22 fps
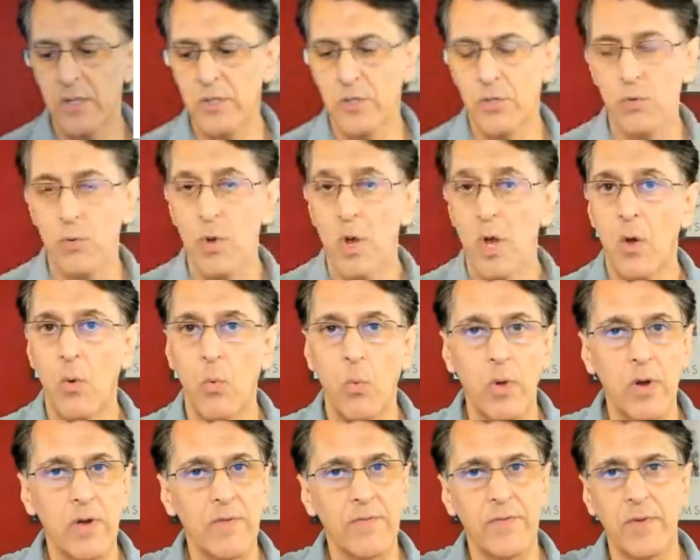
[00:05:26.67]
to
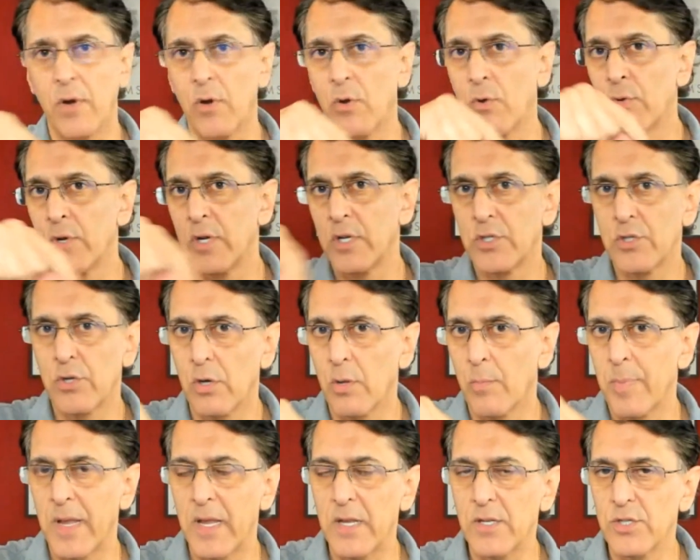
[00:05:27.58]
one of your own internal
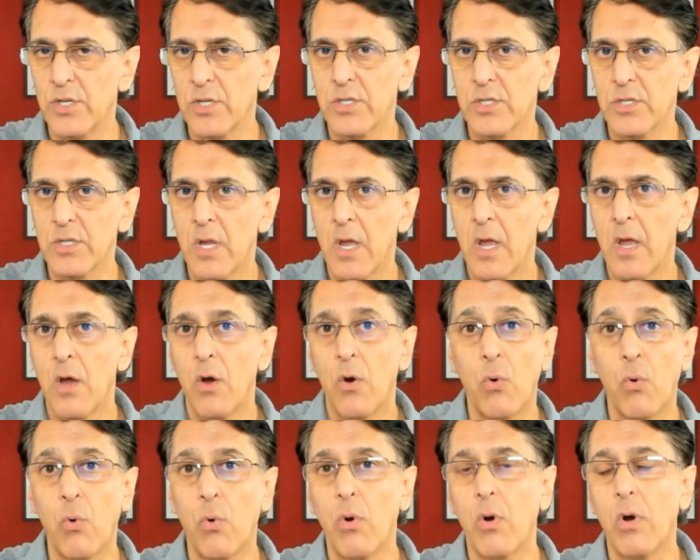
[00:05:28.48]
pages
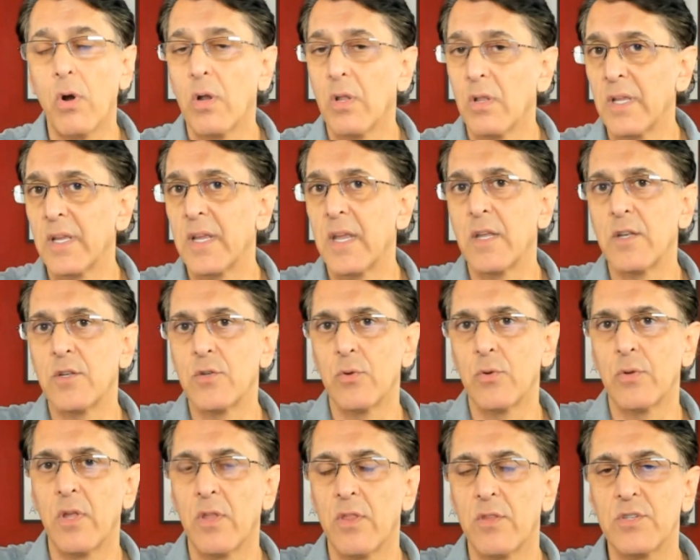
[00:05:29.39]
or linking to
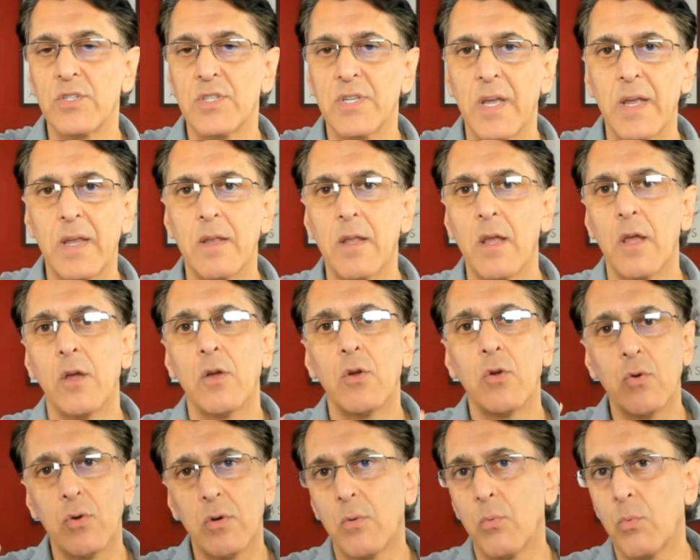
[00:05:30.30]
another site,
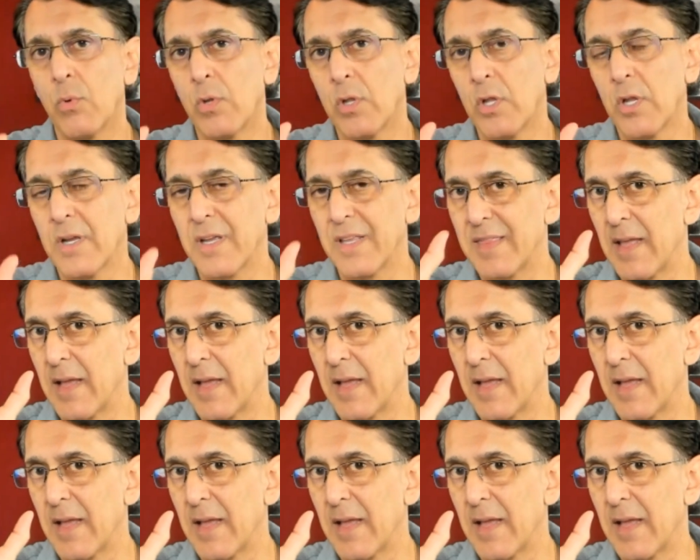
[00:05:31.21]
Google will look at